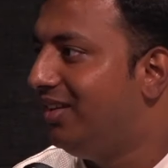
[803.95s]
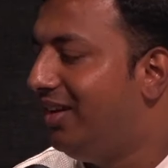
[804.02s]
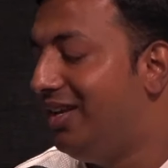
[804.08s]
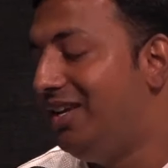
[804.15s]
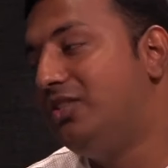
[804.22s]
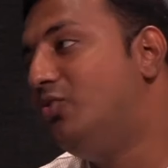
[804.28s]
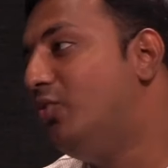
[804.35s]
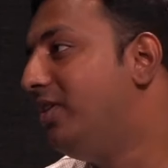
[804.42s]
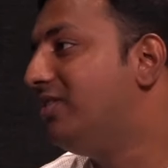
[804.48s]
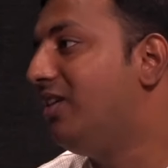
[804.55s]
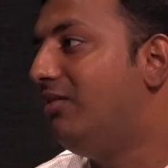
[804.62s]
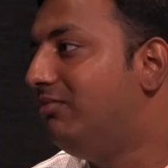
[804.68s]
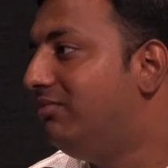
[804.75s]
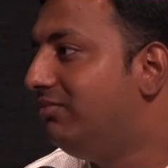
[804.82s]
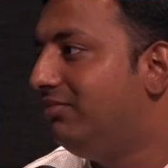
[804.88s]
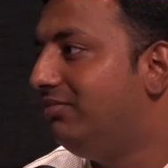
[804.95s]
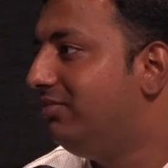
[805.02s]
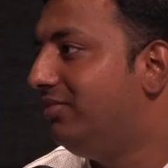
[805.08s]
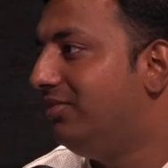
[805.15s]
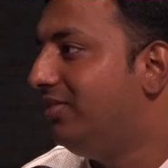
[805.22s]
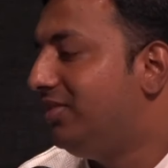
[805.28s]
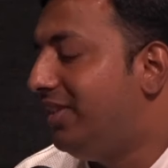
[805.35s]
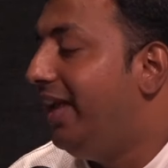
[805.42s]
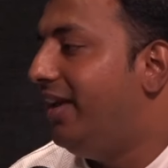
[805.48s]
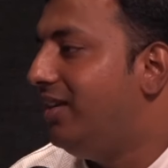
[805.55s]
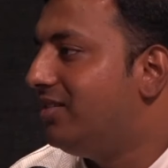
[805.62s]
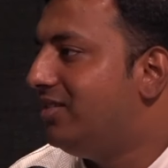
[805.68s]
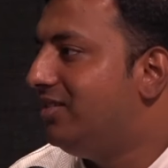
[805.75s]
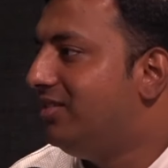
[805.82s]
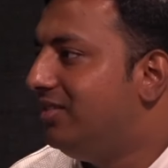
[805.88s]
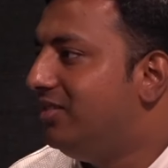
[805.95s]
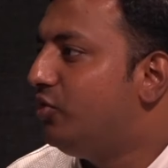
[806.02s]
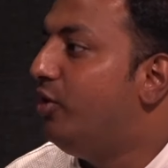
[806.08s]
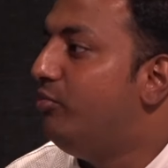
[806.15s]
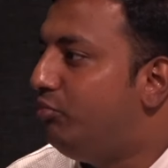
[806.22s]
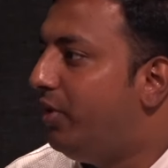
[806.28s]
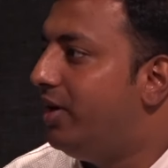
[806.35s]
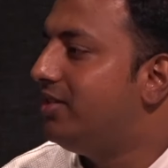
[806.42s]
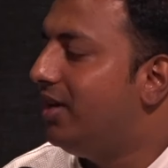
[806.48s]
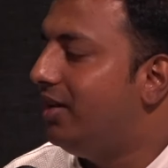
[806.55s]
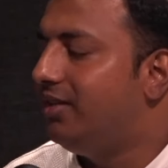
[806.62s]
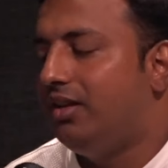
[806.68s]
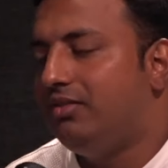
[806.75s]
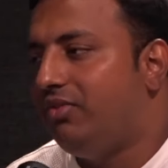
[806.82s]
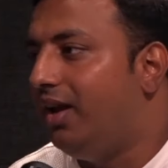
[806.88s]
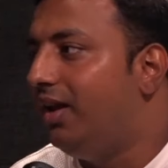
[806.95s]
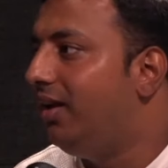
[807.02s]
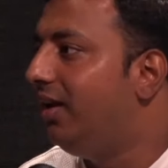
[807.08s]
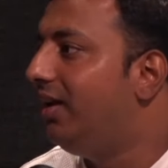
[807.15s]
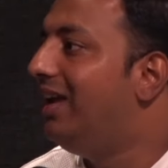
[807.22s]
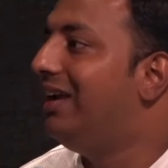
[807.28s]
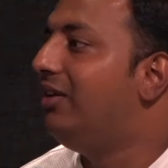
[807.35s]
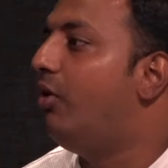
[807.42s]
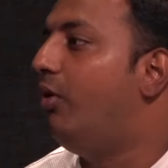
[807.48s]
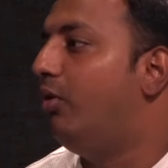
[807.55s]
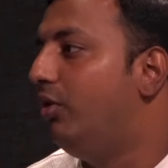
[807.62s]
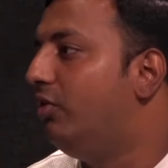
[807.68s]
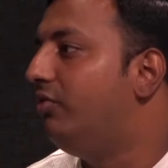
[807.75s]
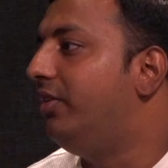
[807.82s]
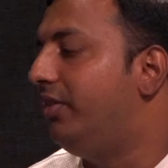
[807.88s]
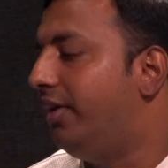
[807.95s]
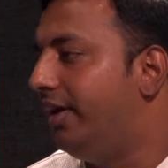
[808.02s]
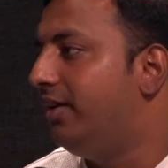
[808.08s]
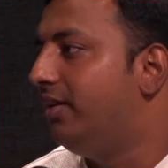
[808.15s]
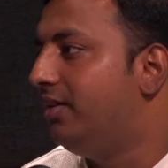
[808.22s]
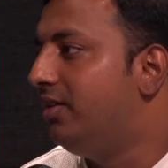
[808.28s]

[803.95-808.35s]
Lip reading: And he is doing some things to impress, and then finally get hold of it, right?